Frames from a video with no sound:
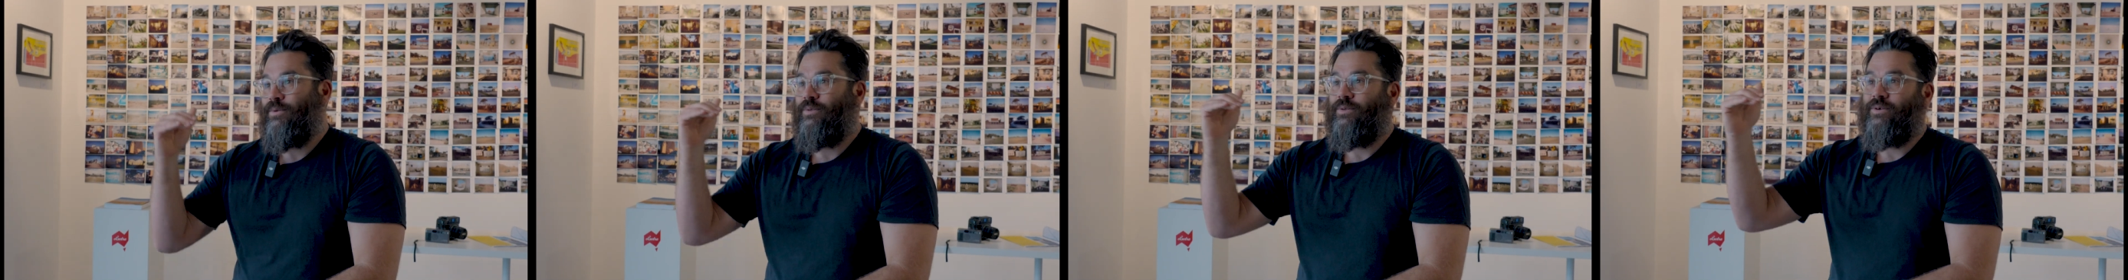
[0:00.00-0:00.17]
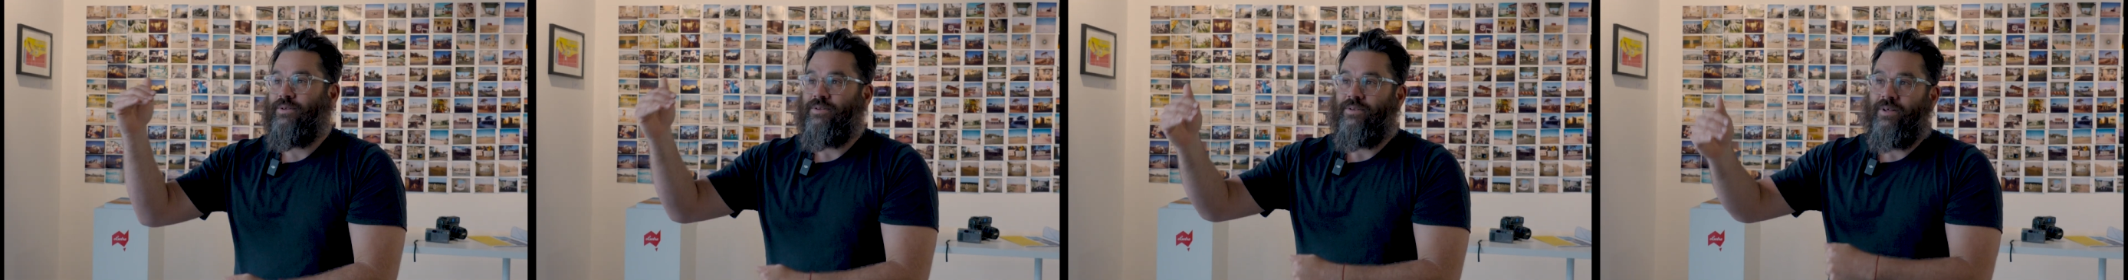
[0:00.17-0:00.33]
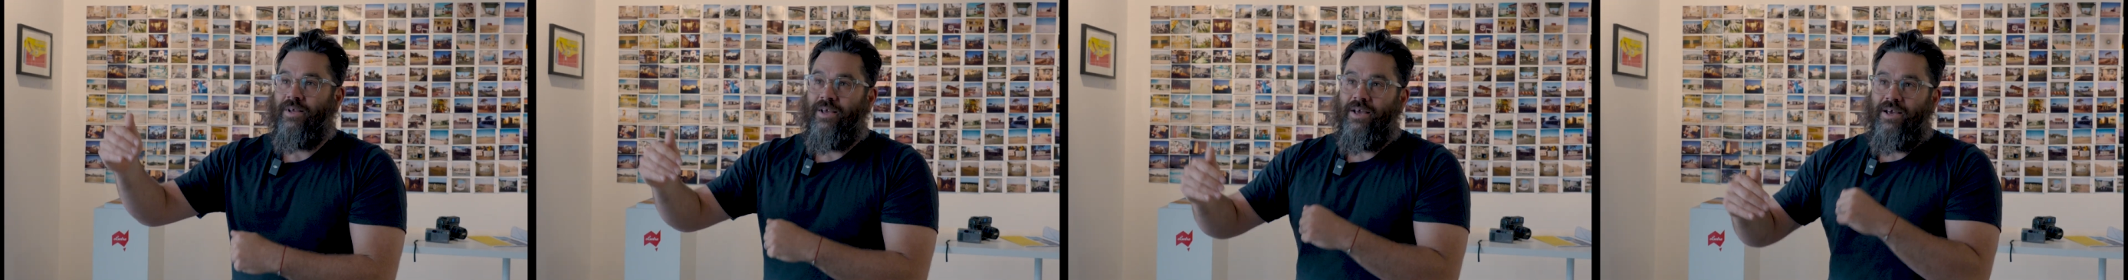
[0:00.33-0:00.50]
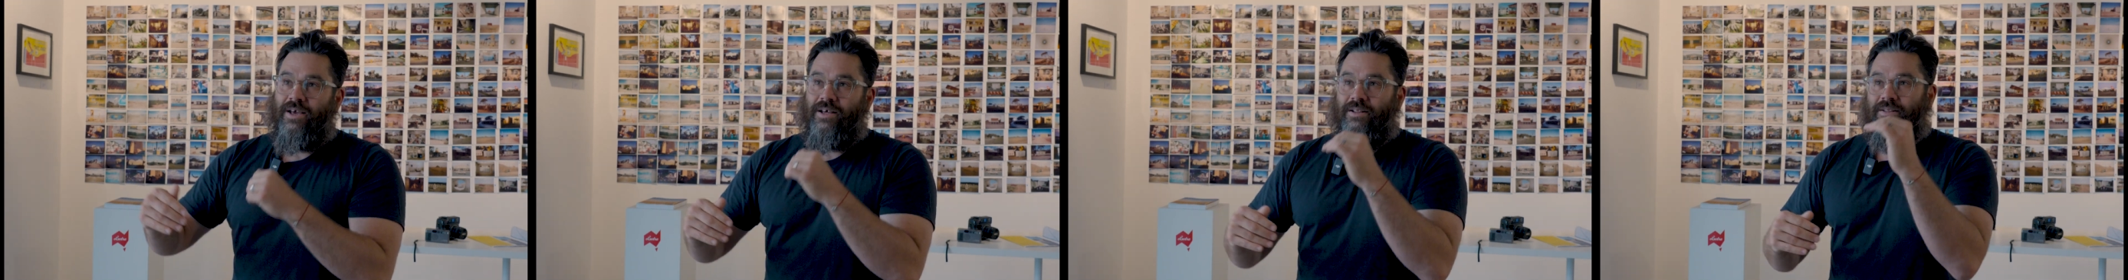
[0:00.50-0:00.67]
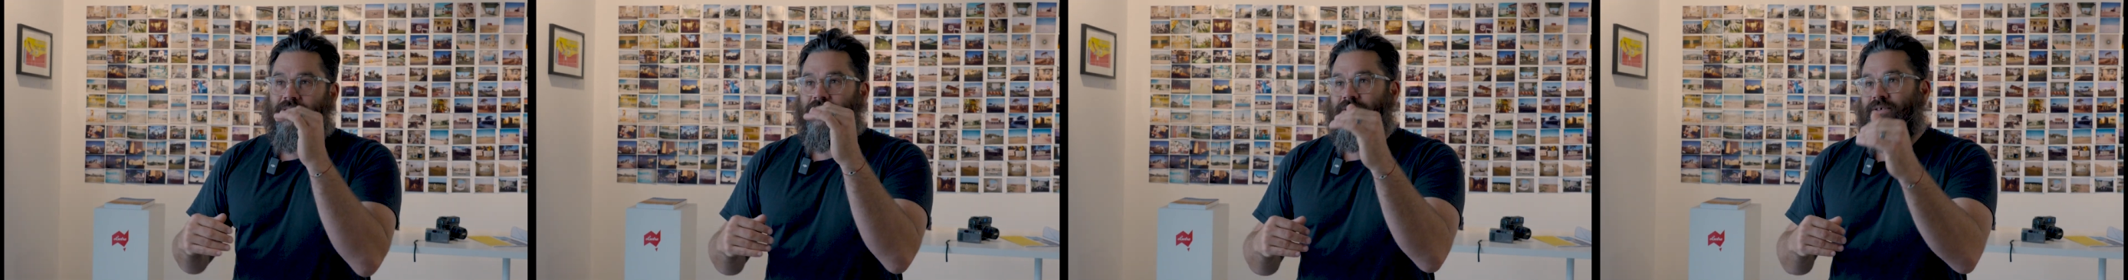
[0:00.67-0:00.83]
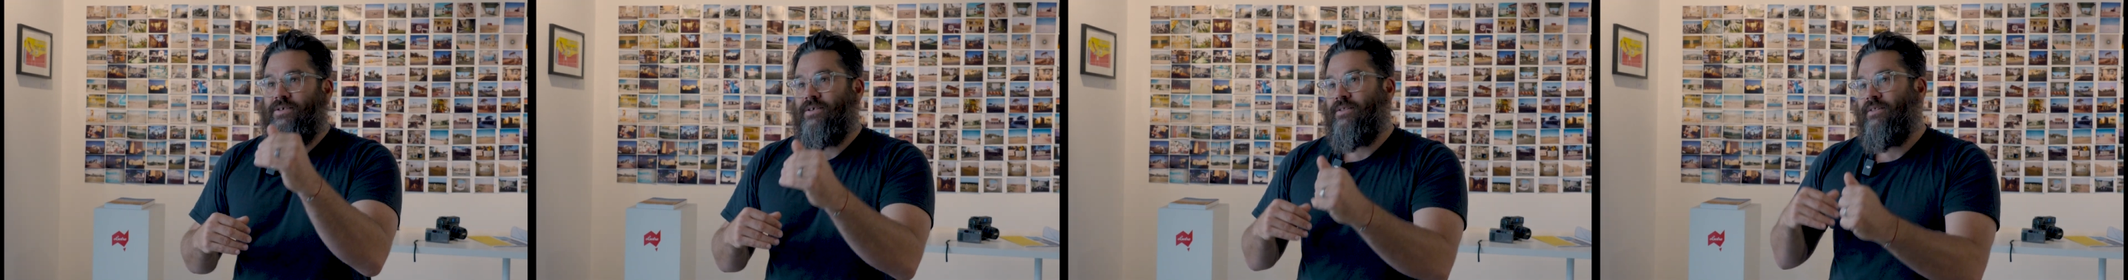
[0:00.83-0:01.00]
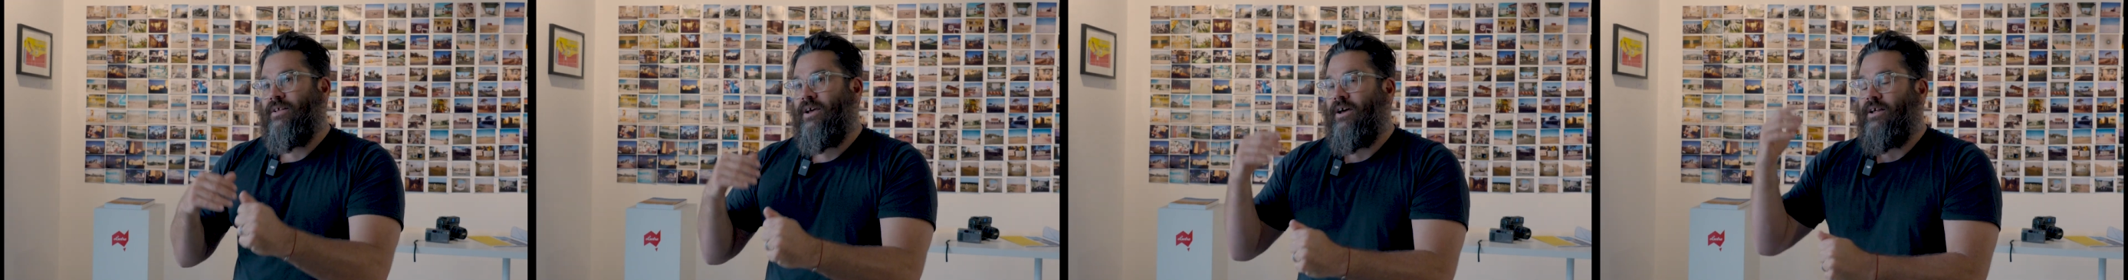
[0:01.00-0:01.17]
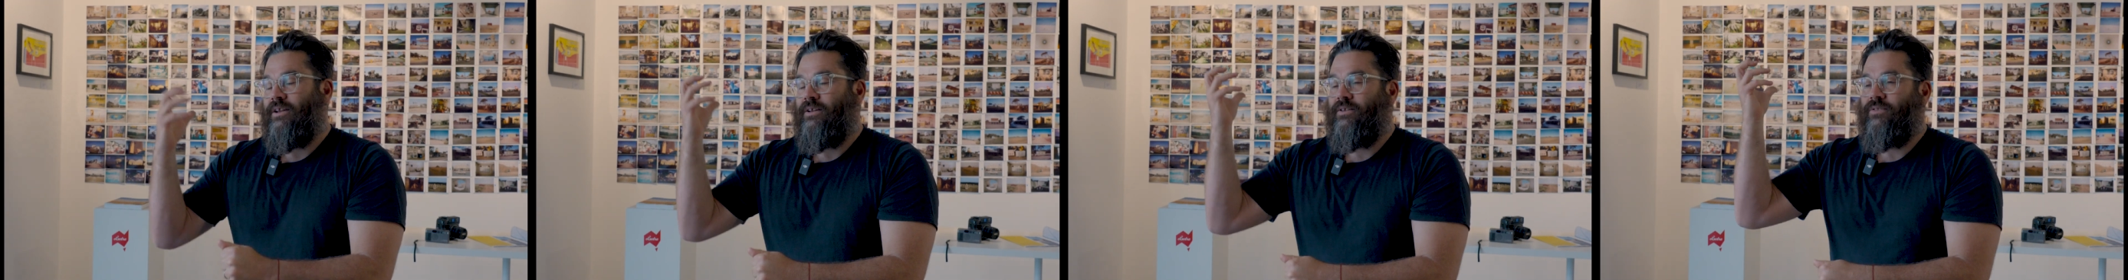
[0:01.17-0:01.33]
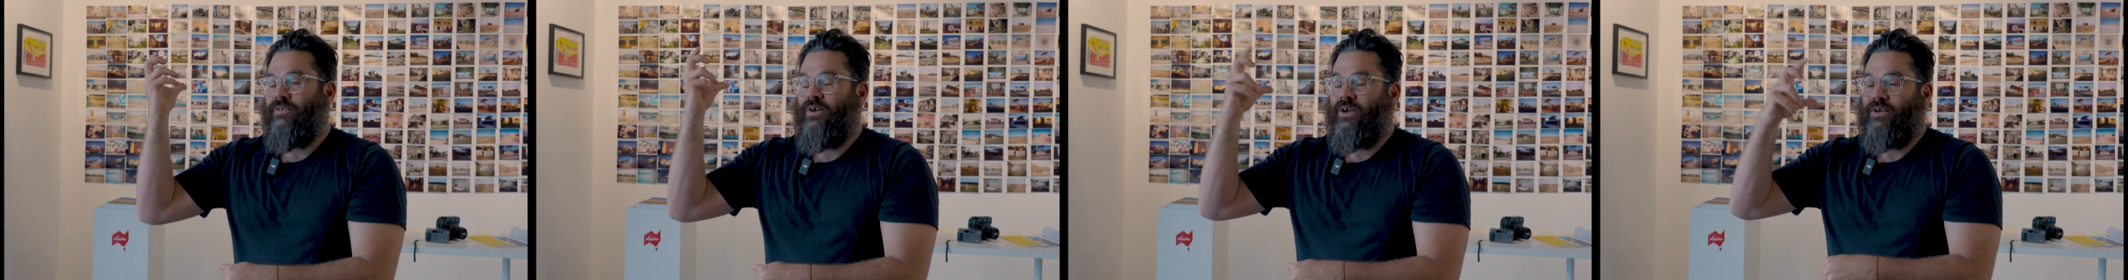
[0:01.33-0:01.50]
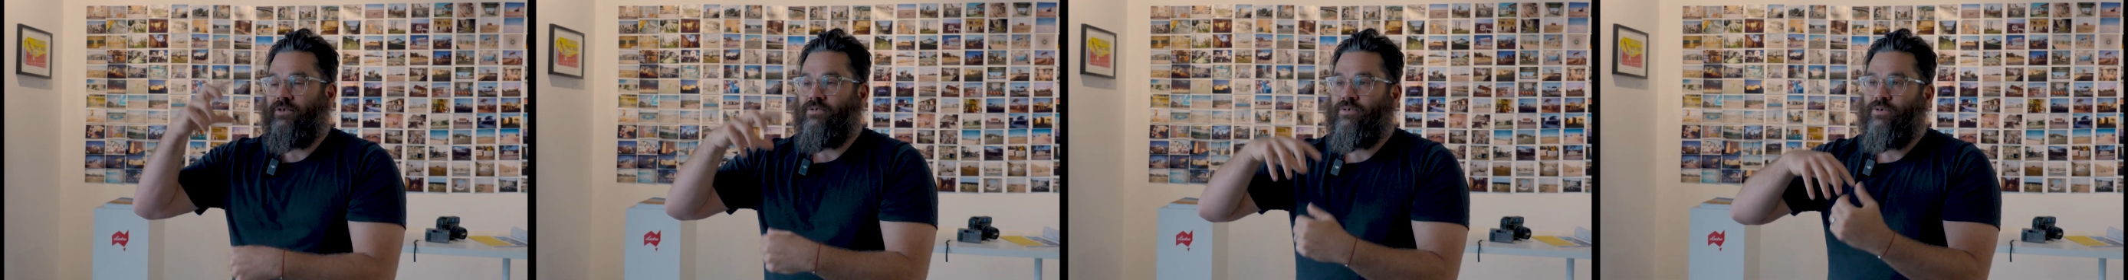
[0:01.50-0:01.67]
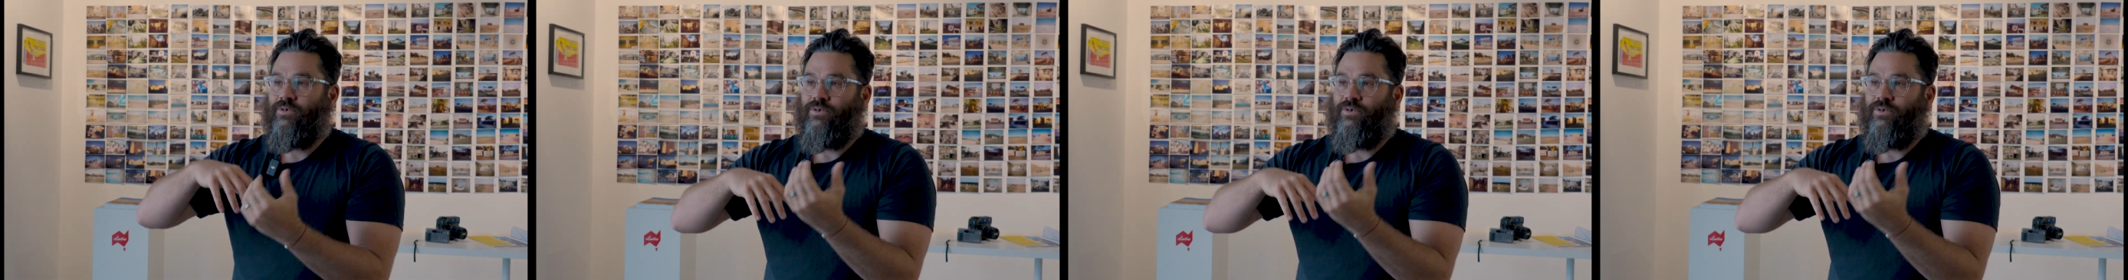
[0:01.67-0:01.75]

and this and that, and like doing